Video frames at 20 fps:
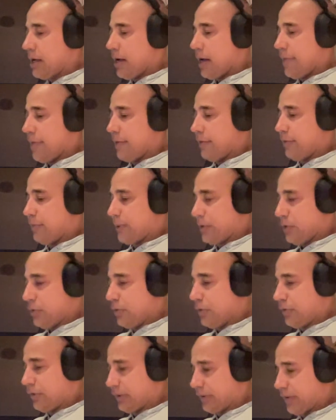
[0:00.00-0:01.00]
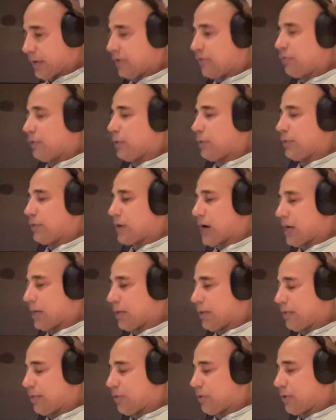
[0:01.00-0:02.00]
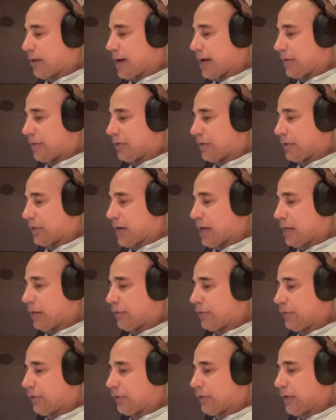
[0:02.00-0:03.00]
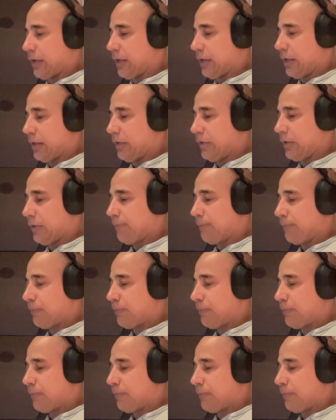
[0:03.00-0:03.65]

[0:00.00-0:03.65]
and that's been used successfully with chylothorax and Chylous ascites